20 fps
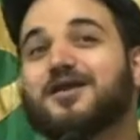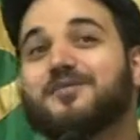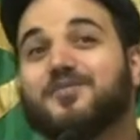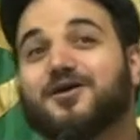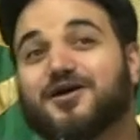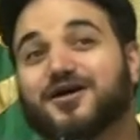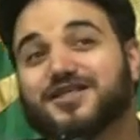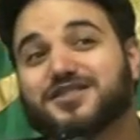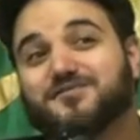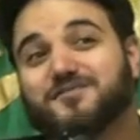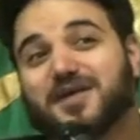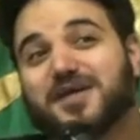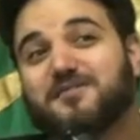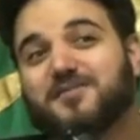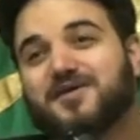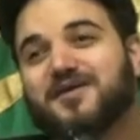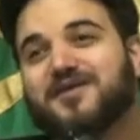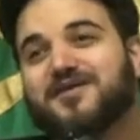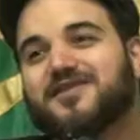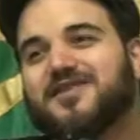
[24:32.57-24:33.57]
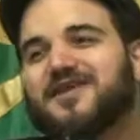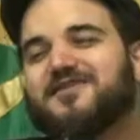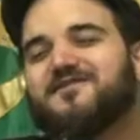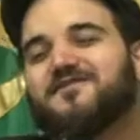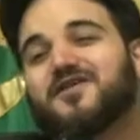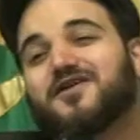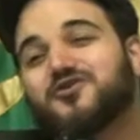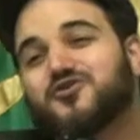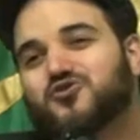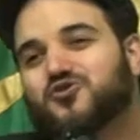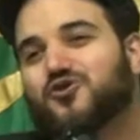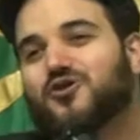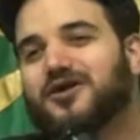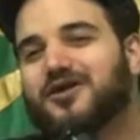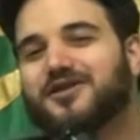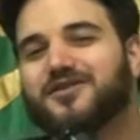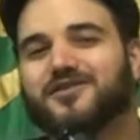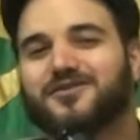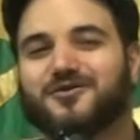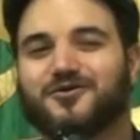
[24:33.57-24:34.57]
because maybe they fell short
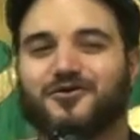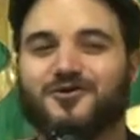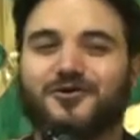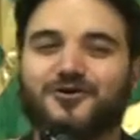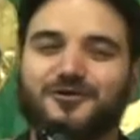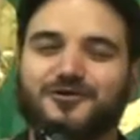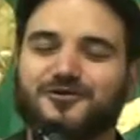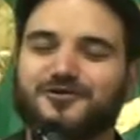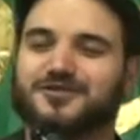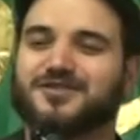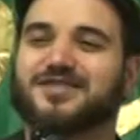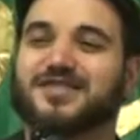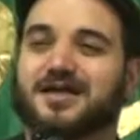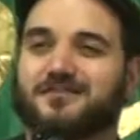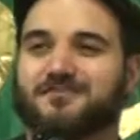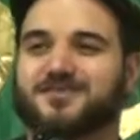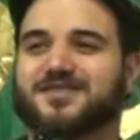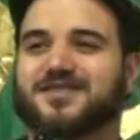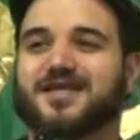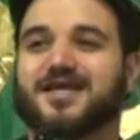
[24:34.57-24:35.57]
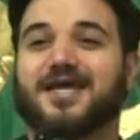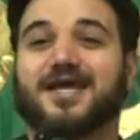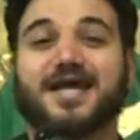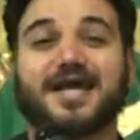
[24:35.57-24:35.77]
in their earlier steps